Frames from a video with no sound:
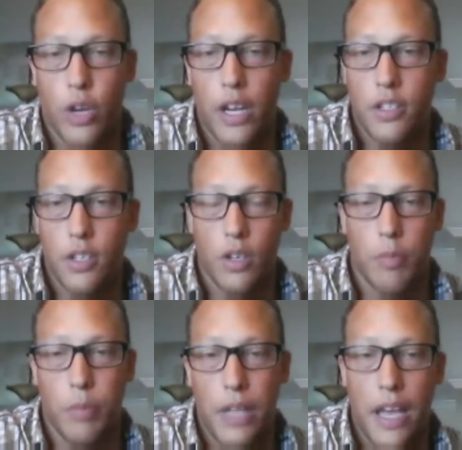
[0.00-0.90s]
and you can
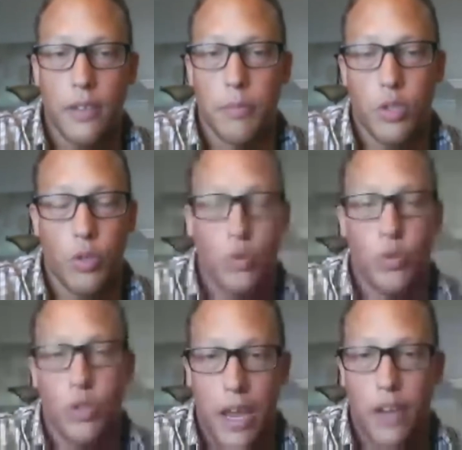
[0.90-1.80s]
apply them to your
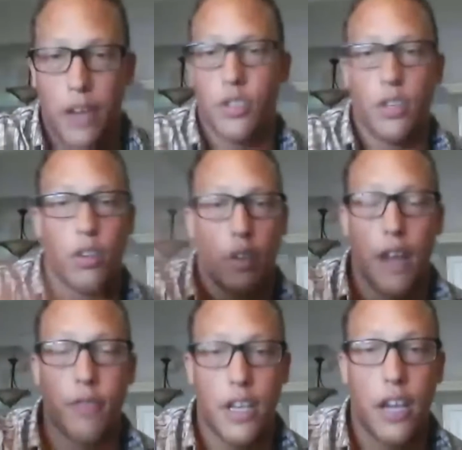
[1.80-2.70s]
banners and you can
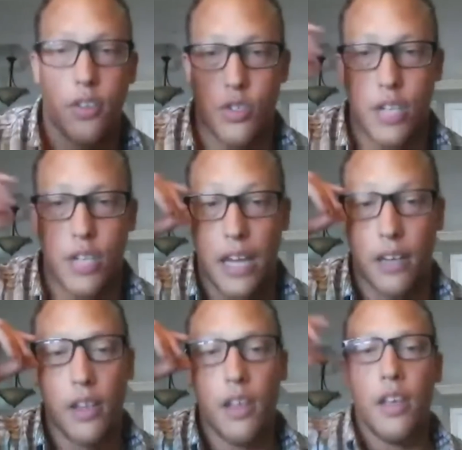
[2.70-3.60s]
advertise your site.
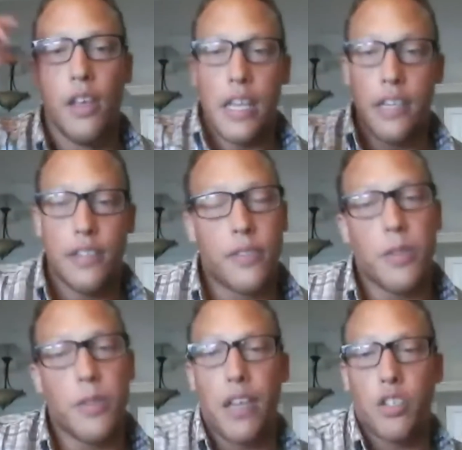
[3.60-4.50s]
Is it the
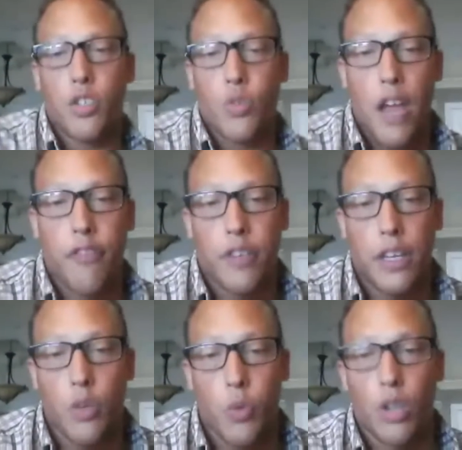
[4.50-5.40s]
best traffic in the
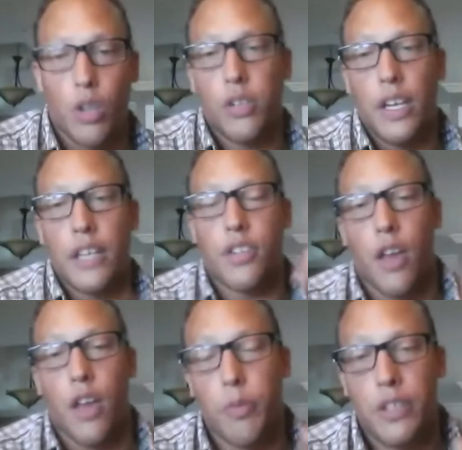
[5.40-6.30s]
world? It's
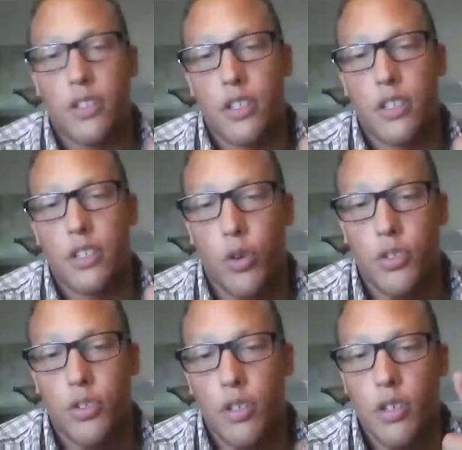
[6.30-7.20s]
other business
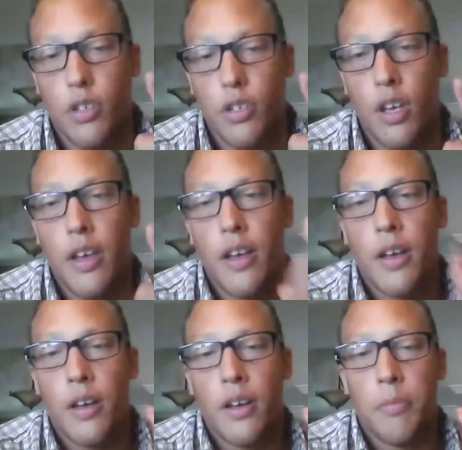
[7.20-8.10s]
owners,
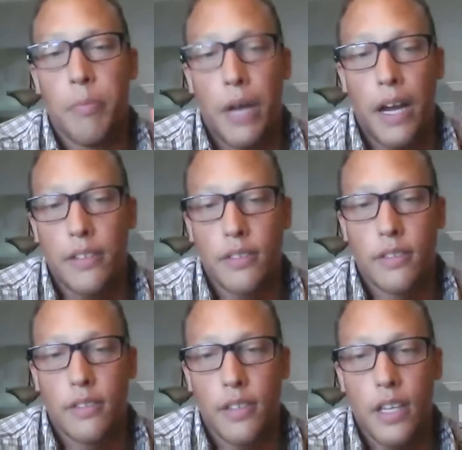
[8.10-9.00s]
but
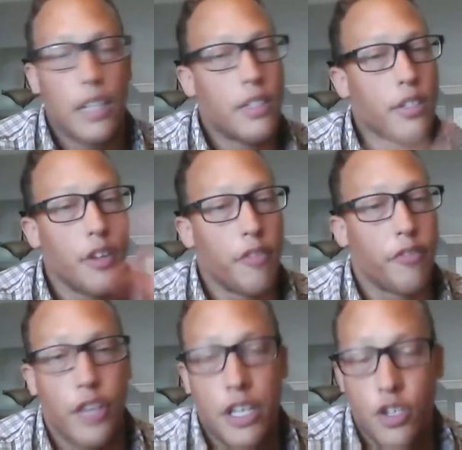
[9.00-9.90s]
it's
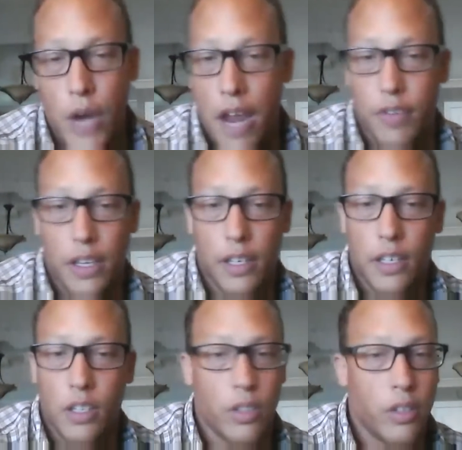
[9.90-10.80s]
free traffic.
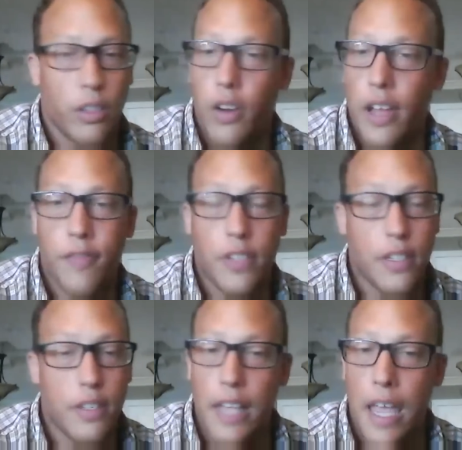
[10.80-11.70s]
You're going to have to
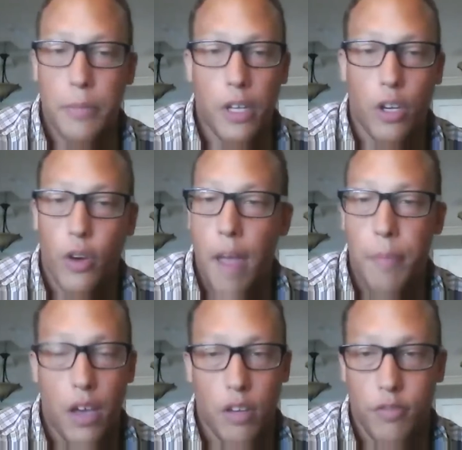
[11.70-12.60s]
slam the crap
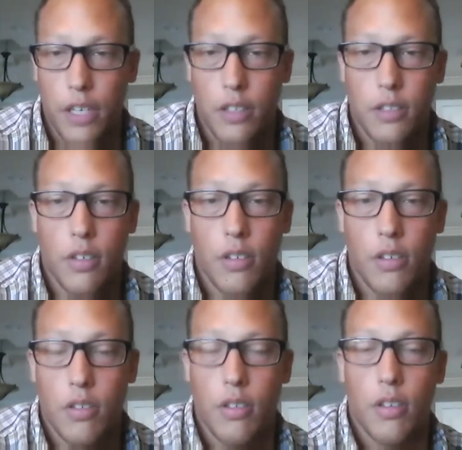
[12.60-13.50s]
out of it
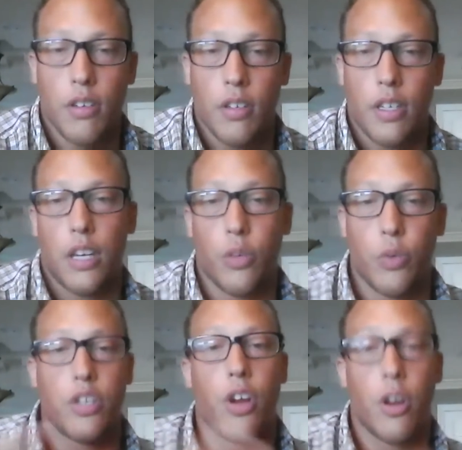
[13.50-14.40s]
to get a
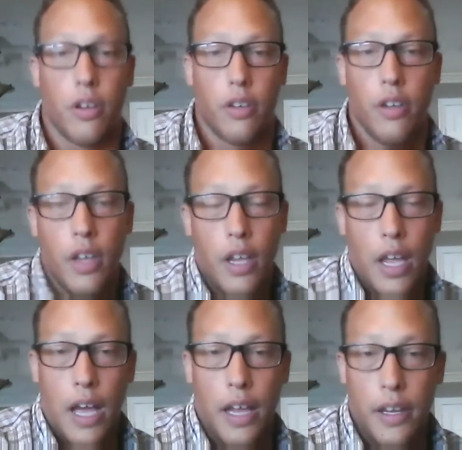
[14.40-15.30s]
return. And,